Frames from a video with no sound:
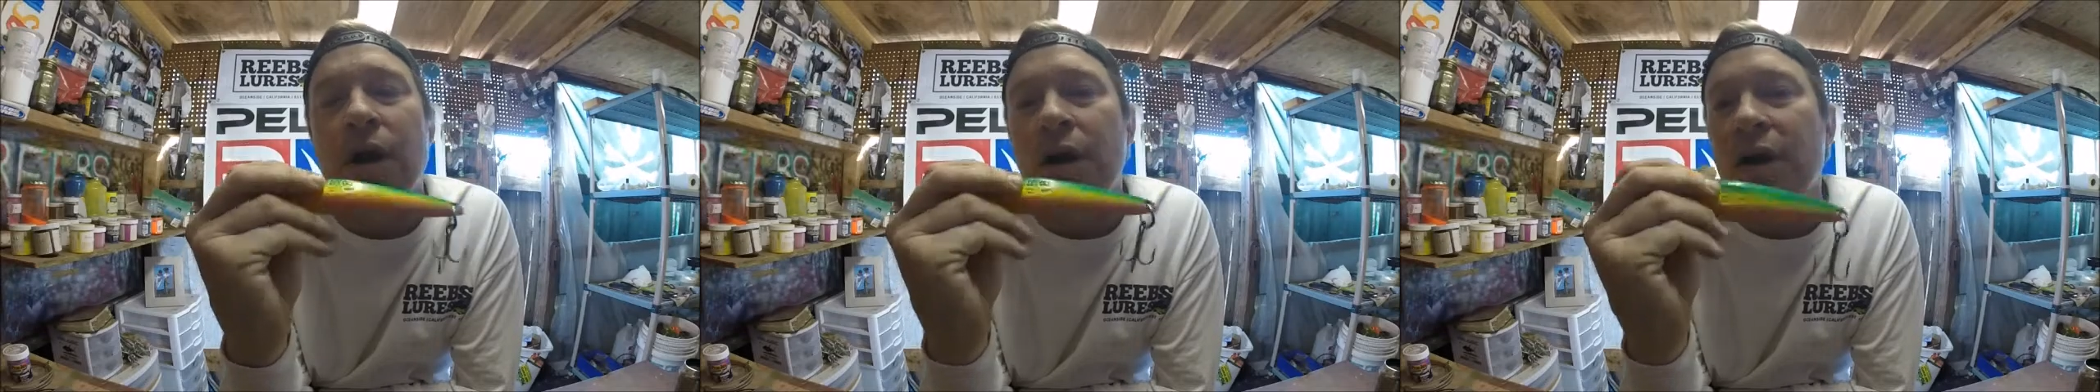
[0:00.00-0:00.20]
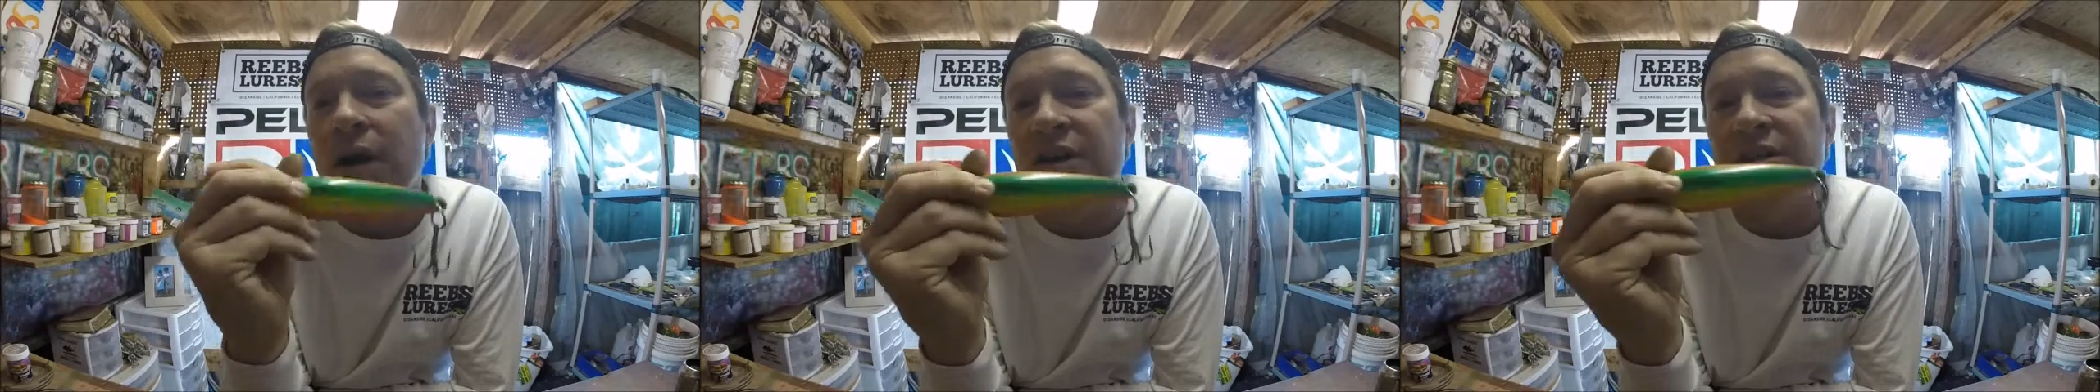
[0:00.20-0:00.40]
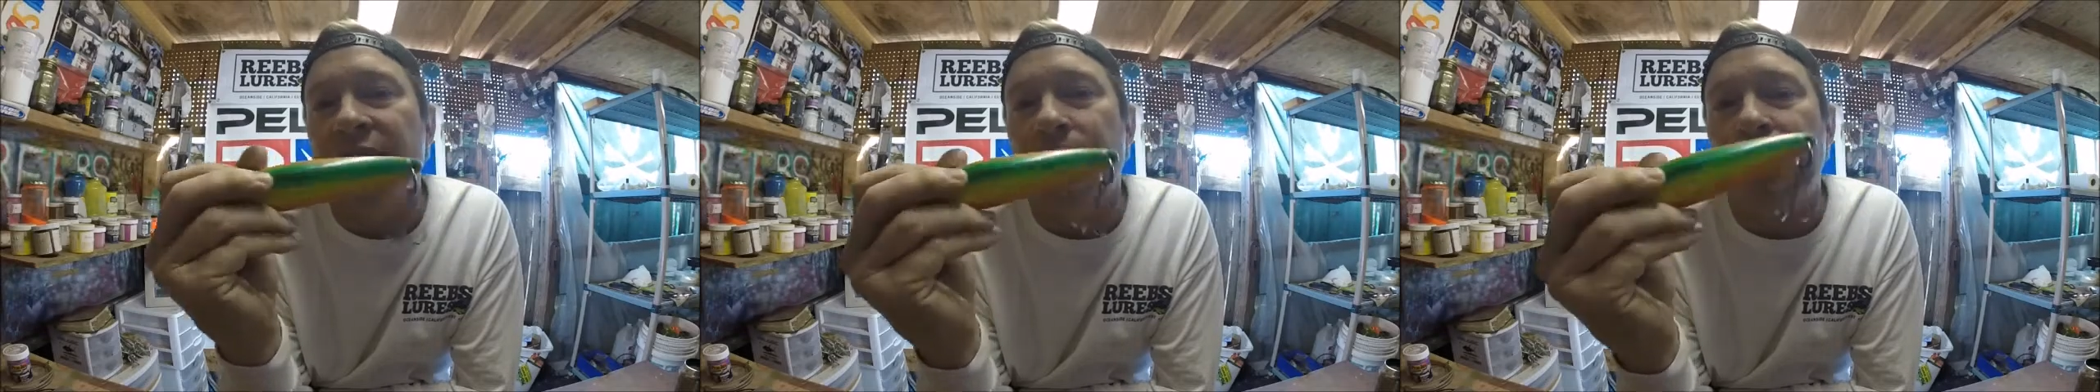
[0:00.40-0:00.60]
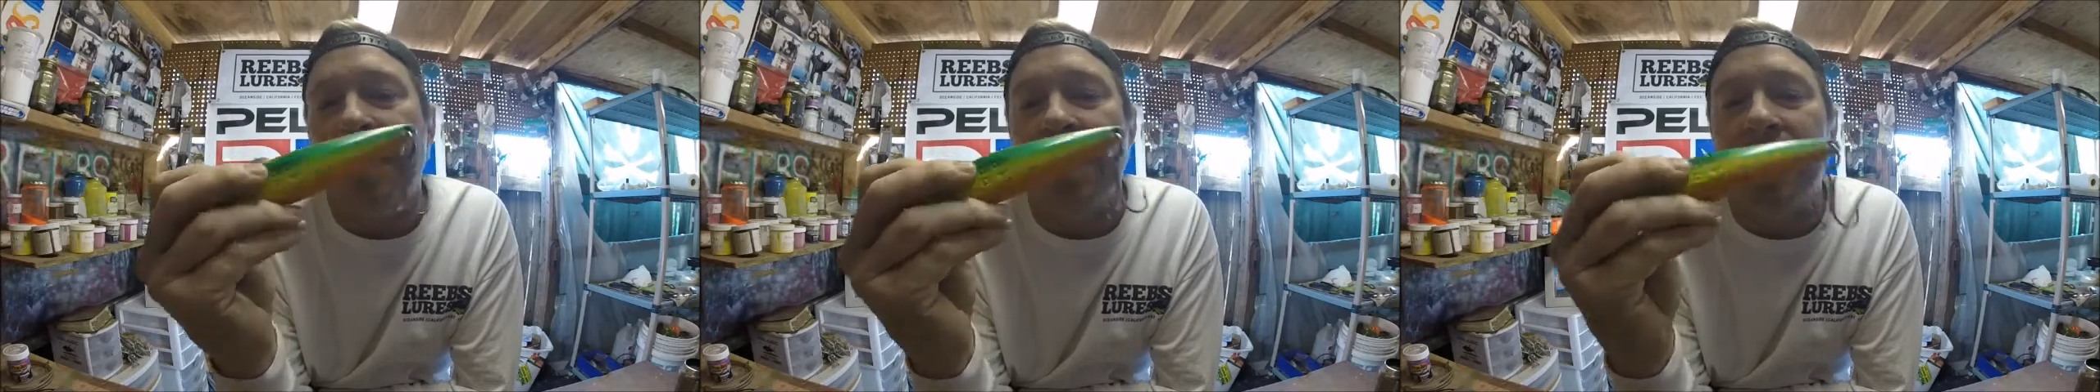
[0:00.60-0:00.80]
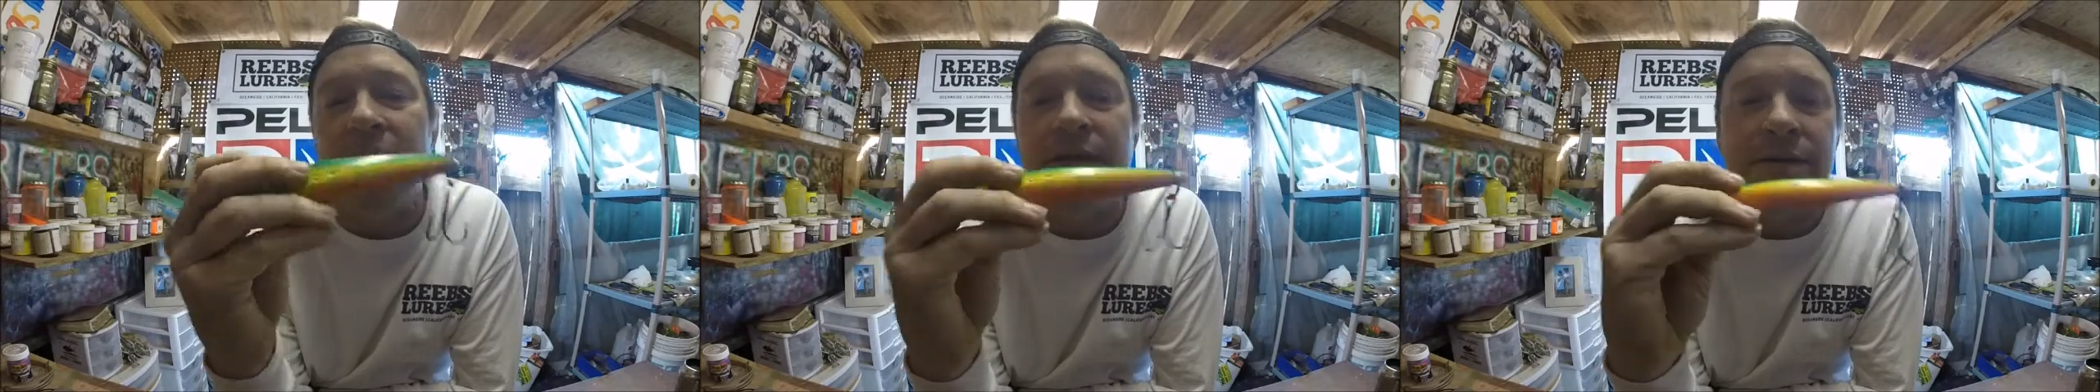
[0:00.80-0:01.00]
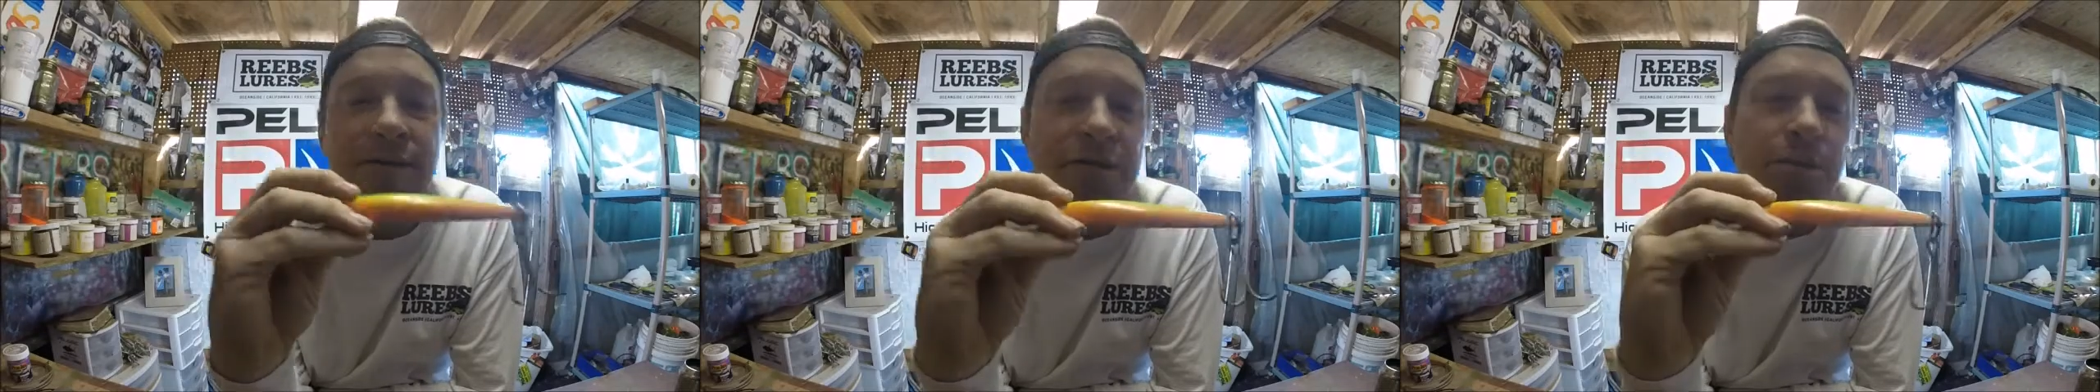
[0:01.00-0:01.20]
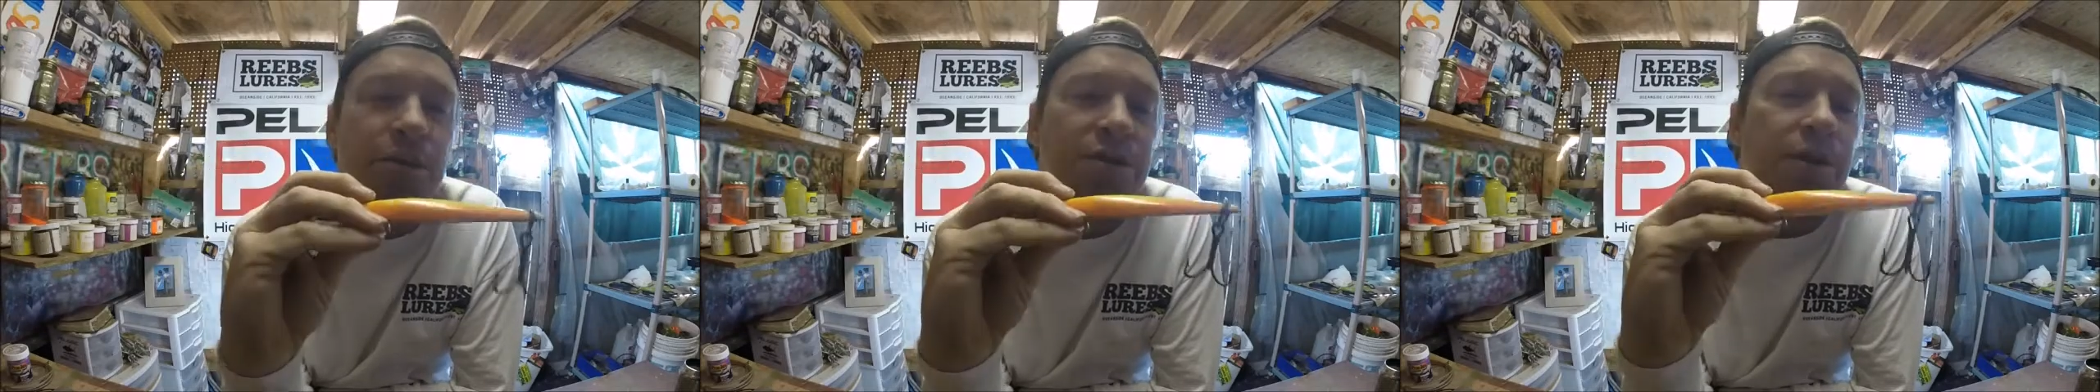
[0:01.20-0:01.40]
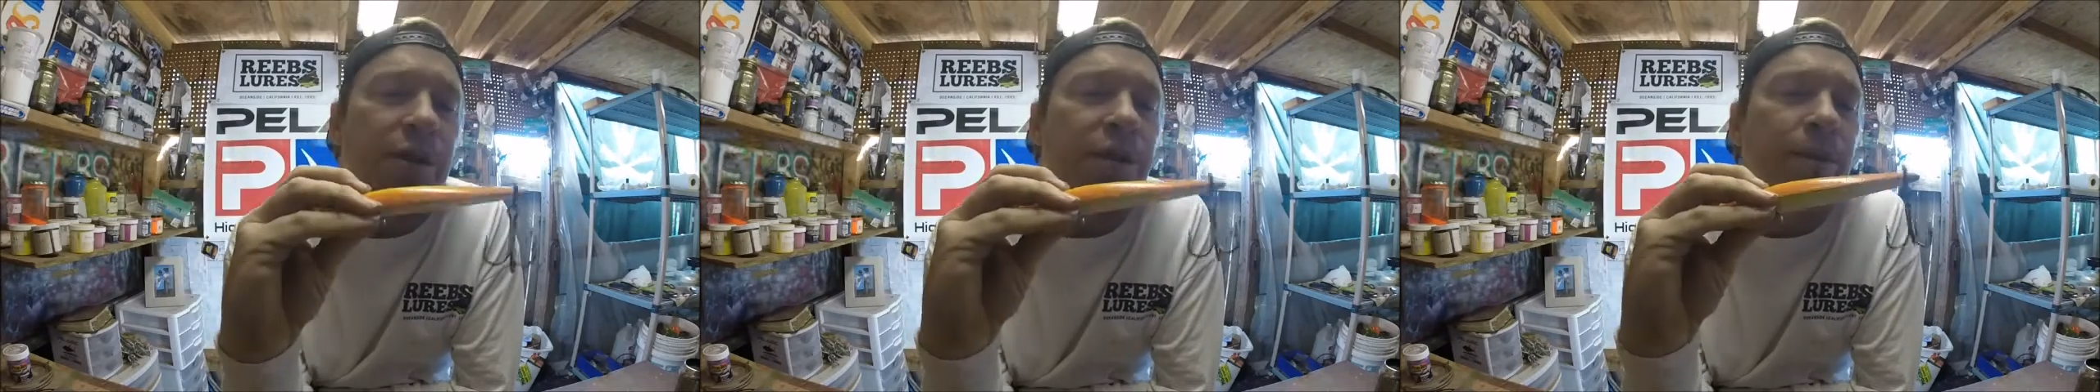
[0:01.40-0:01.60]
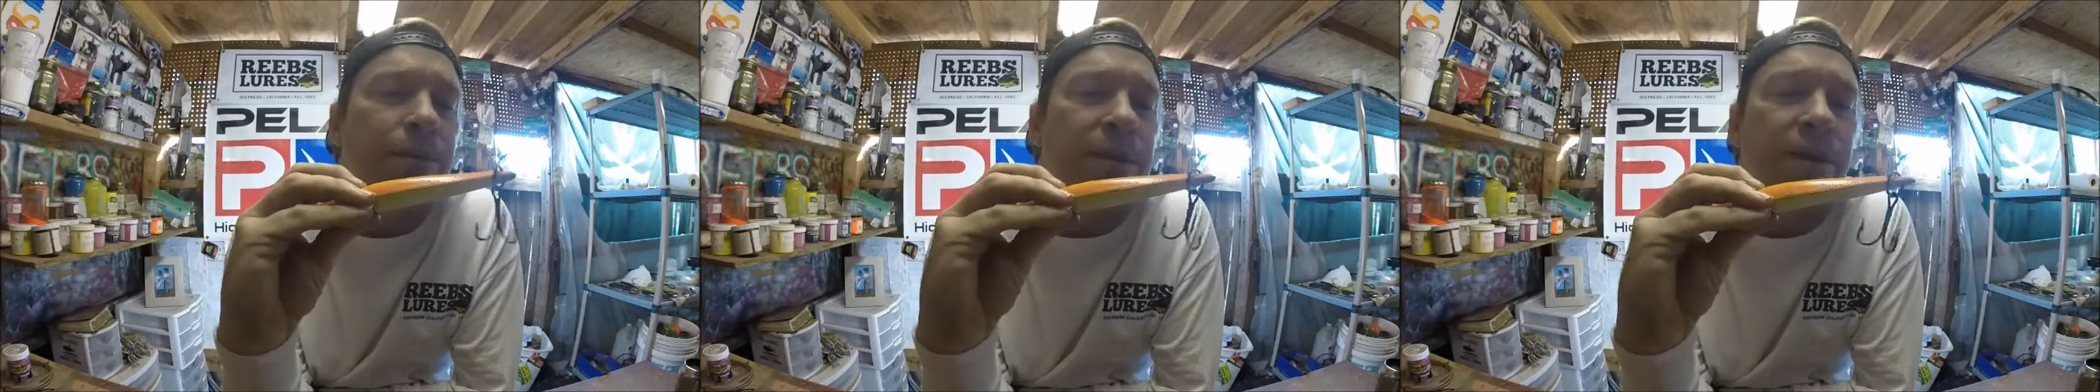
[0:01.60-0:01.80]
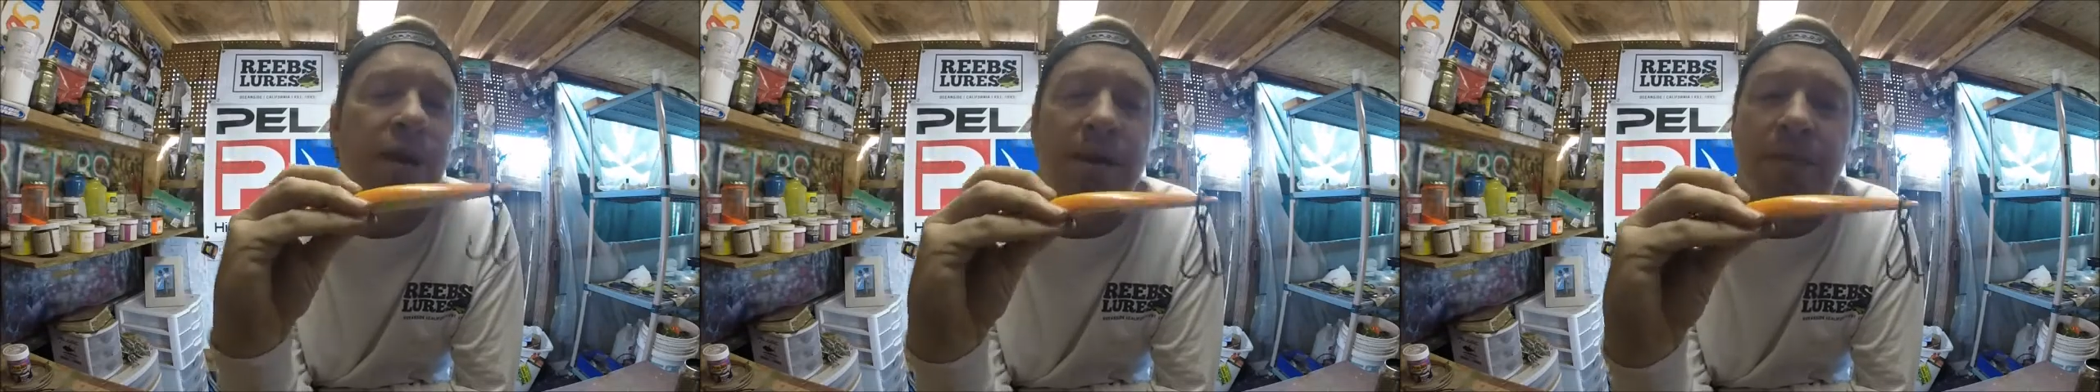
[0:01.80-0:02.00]
all custom painted. This one's a little
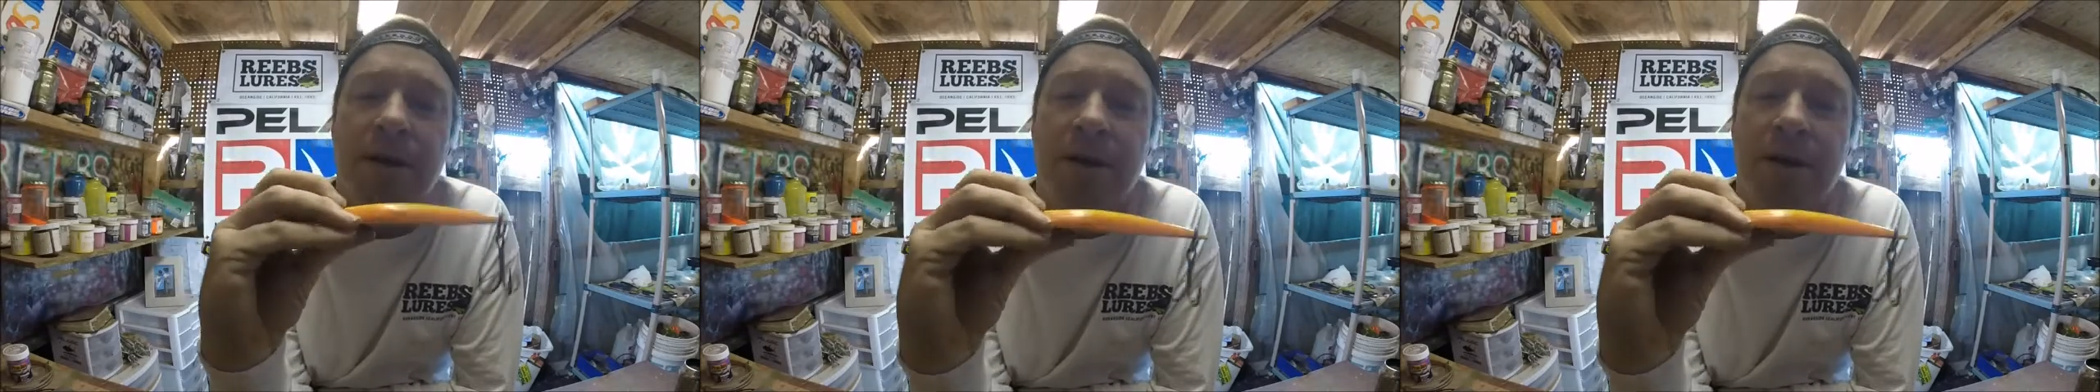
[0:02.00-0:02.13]
beat up.